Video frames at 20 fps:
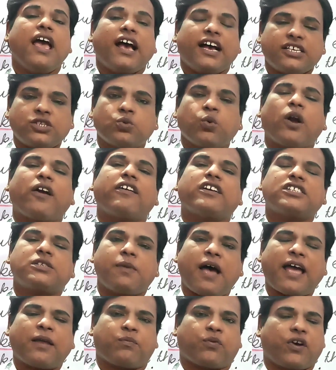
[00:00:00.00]
As far as
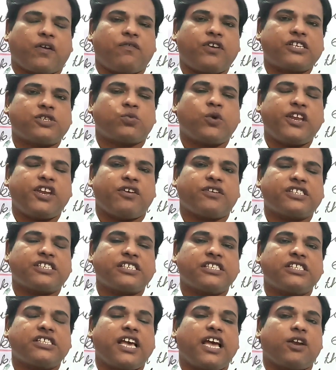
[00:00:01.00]
my previous video is
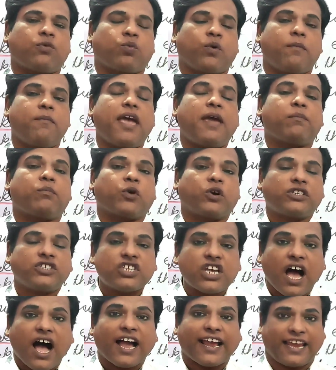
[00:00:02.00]
concerned, remember
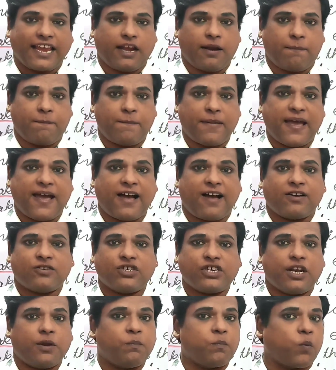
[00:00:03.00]
talking
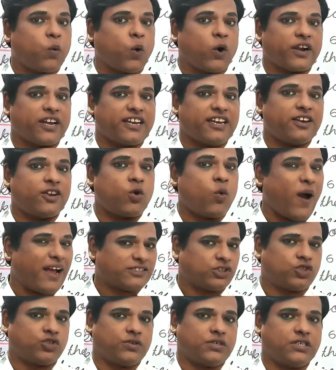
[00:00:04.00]
about an important
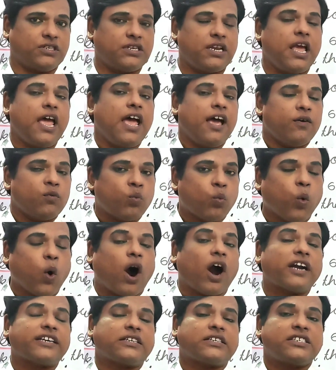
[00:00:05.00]
question.
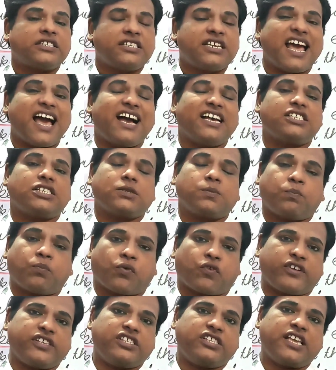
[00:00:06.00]
What does
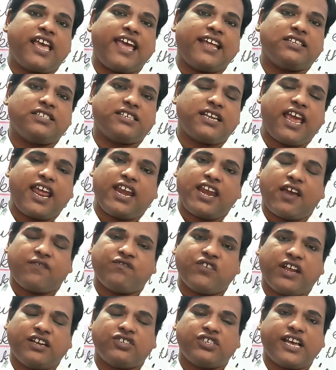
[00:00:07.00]
present
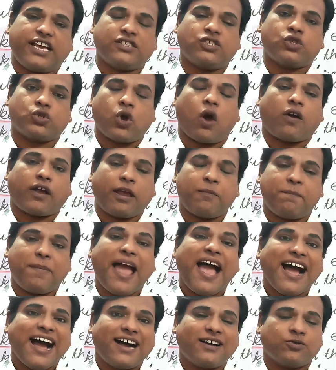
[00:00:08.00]
indefinite tense talk
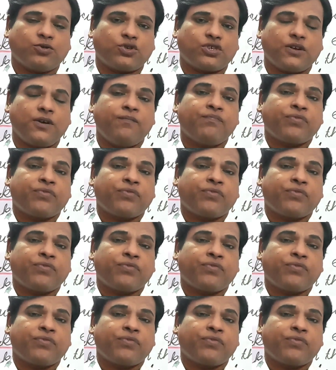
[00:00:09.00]
about?